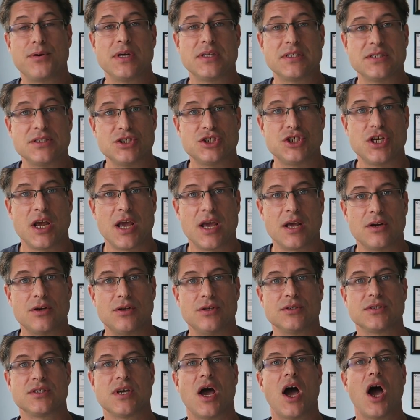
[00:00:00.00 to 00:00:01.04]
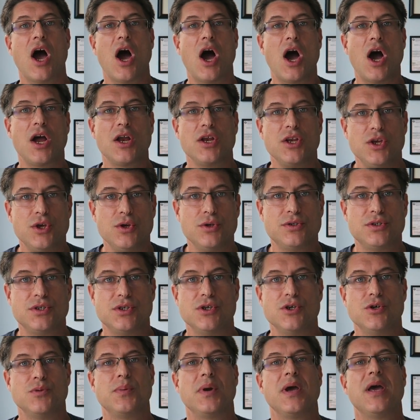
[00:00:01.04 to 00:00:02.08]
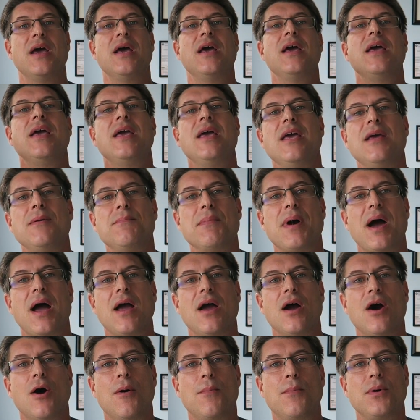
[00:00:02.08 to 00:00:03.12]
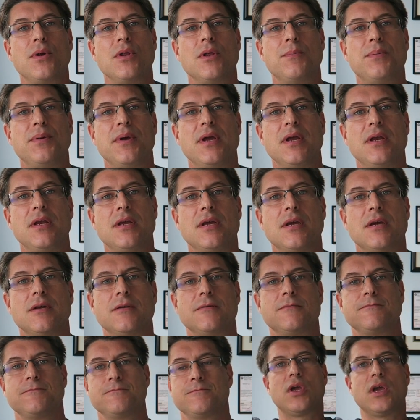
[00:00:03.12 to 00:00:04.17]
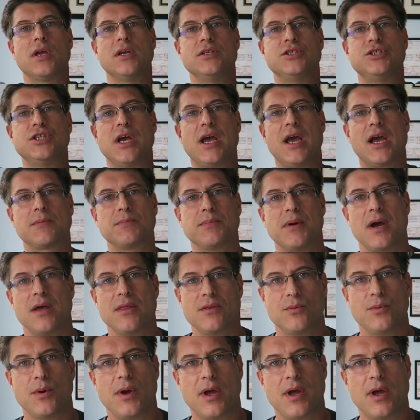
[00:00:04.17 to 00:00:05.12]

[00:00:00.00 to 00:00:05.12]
prison channels on YouTube, in my humble opinion. Getting jacked, by the